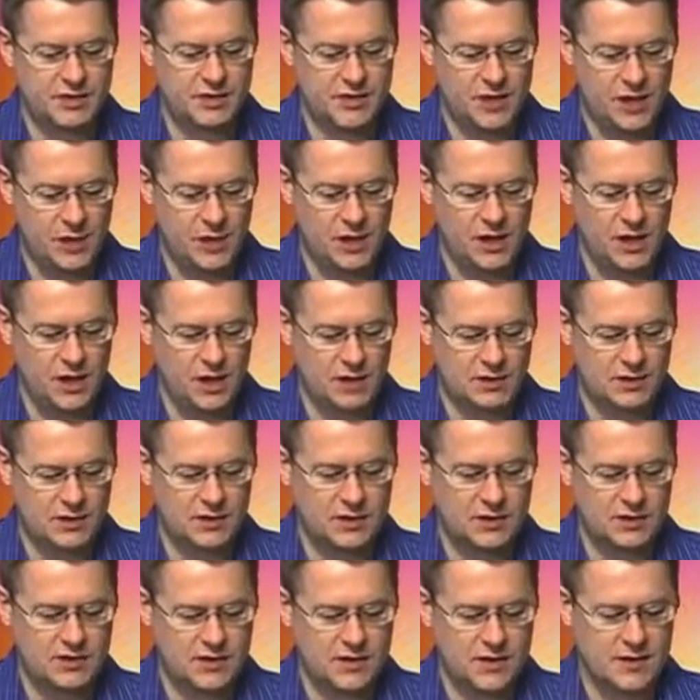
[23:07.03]
So
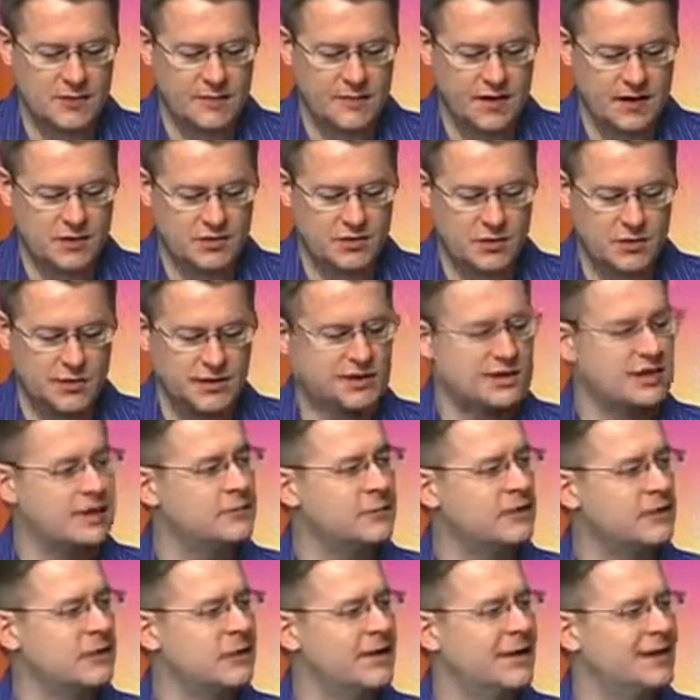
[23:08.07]
also the Son of Man is going to
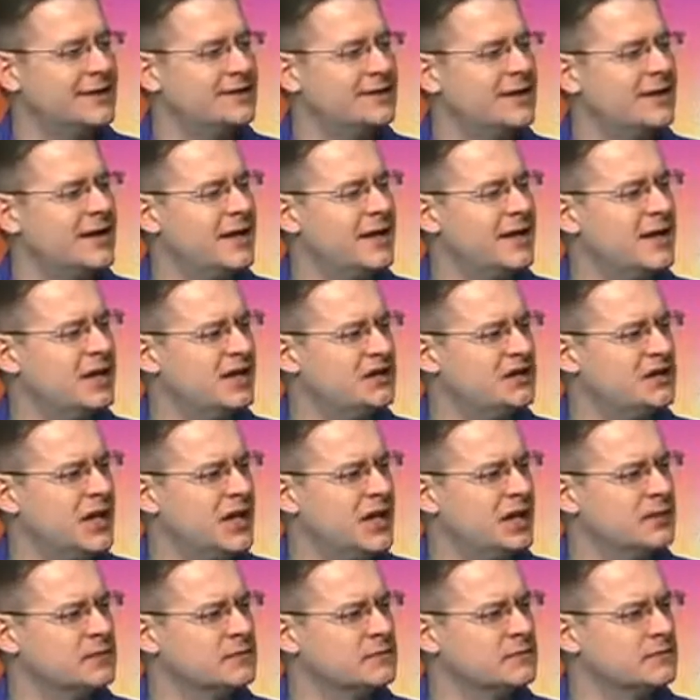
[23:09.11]
suffer at their hands. Didn't they kill
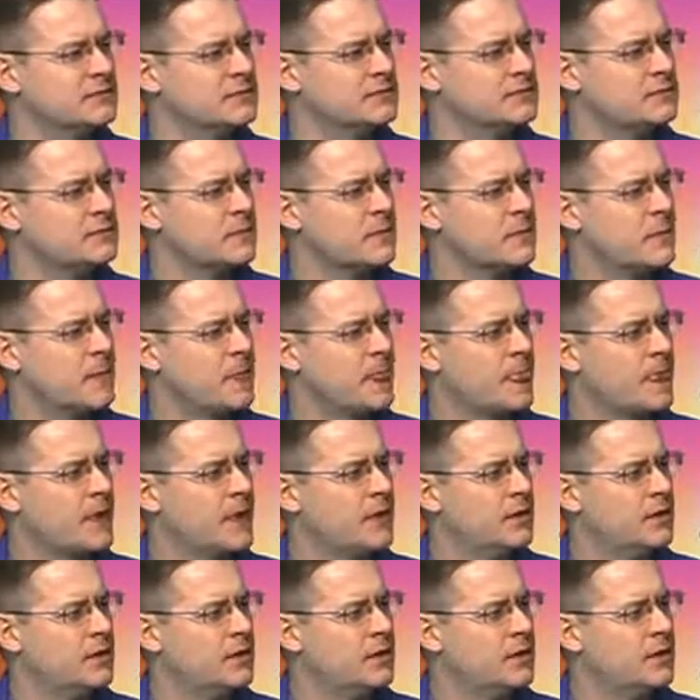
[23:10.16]
John? That's how
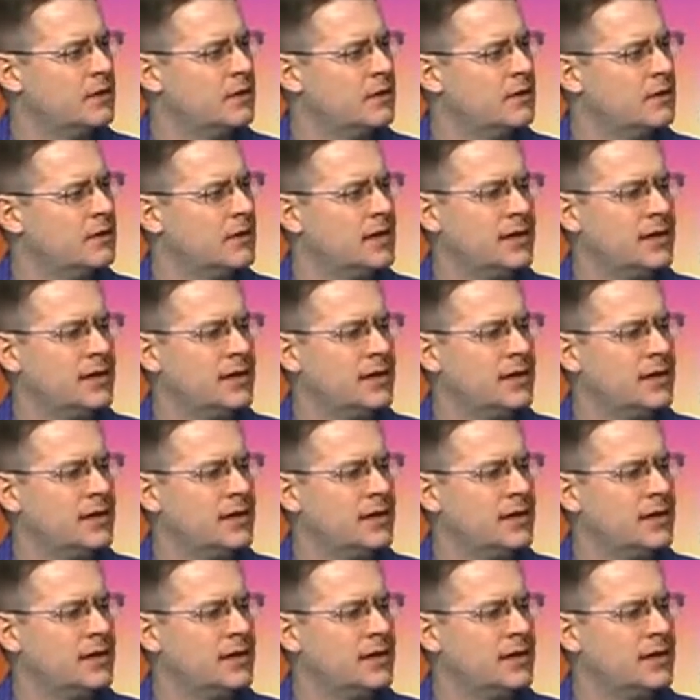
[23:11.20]
these, yeah.